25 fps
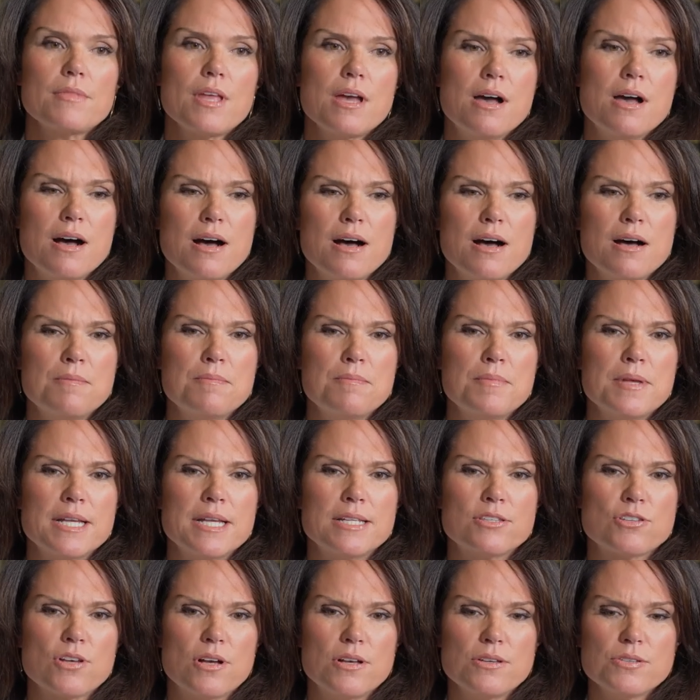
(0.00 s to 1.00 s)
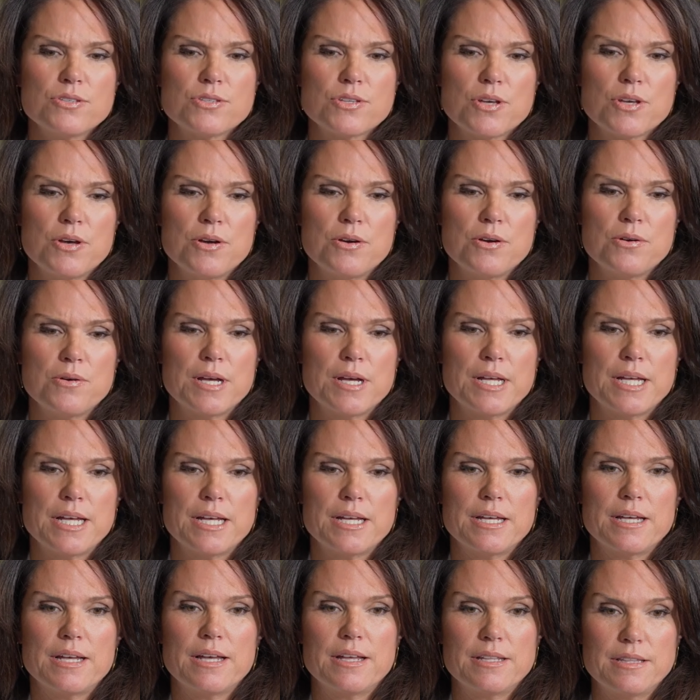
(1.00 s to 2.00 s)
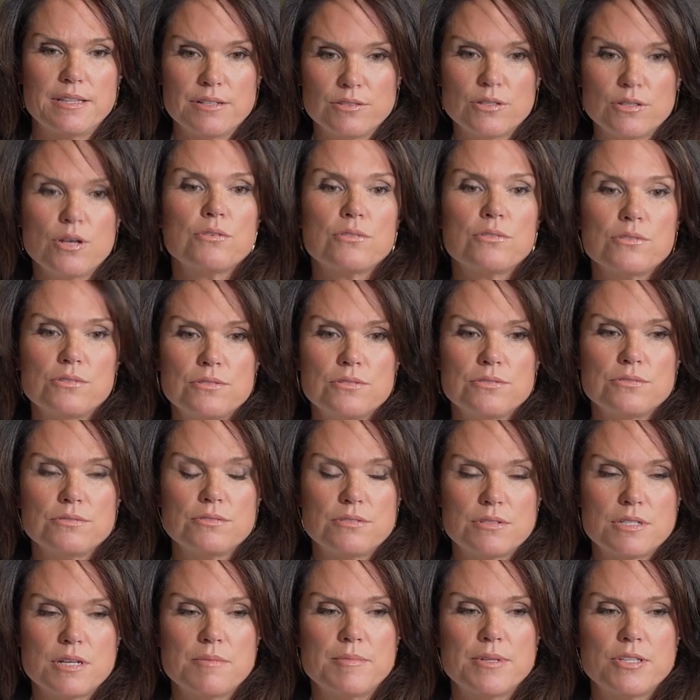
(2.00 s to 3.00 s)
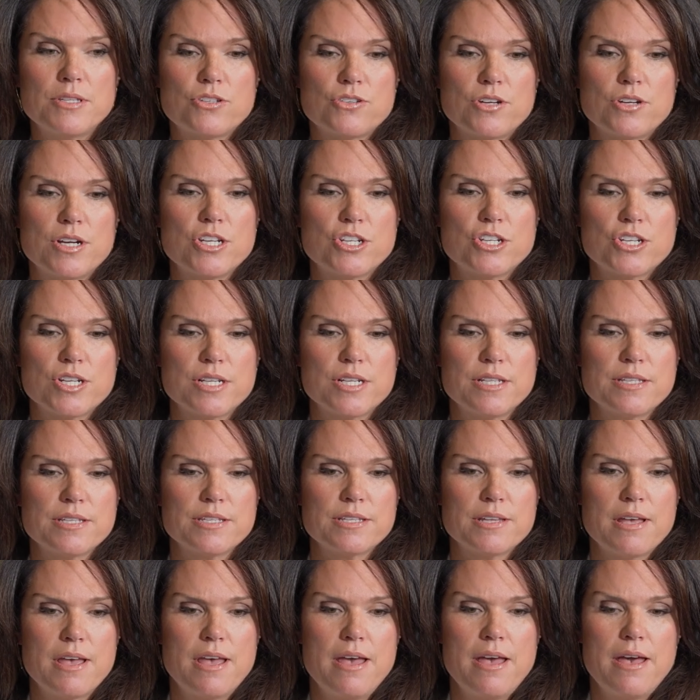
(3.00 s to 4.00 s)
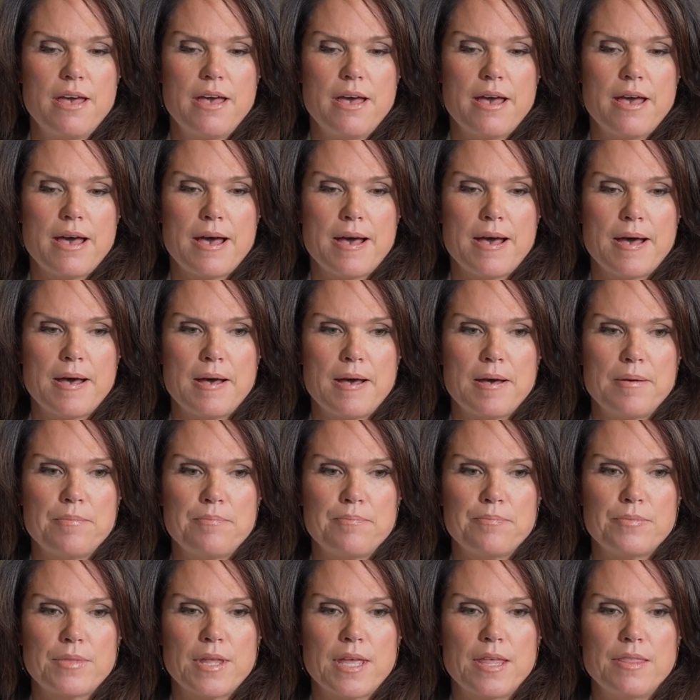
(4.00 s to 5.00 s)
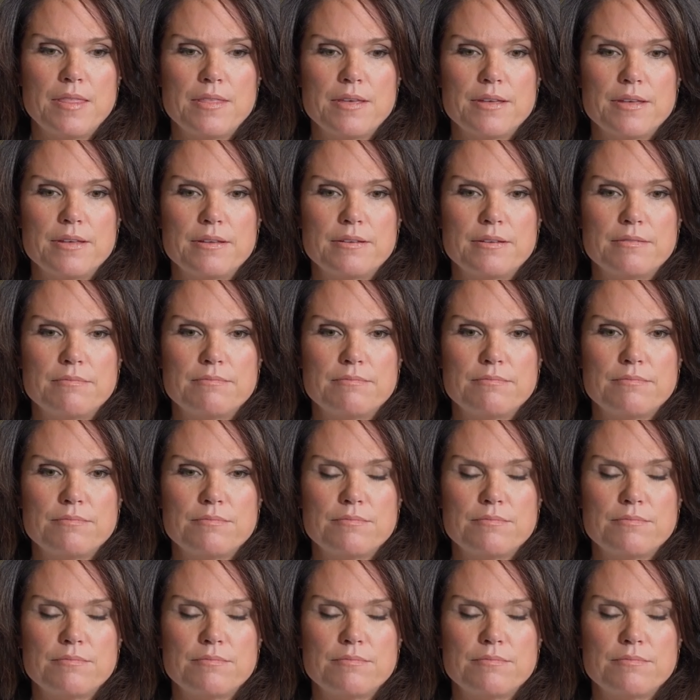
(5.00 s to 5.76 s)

it's also the local demonstrations and the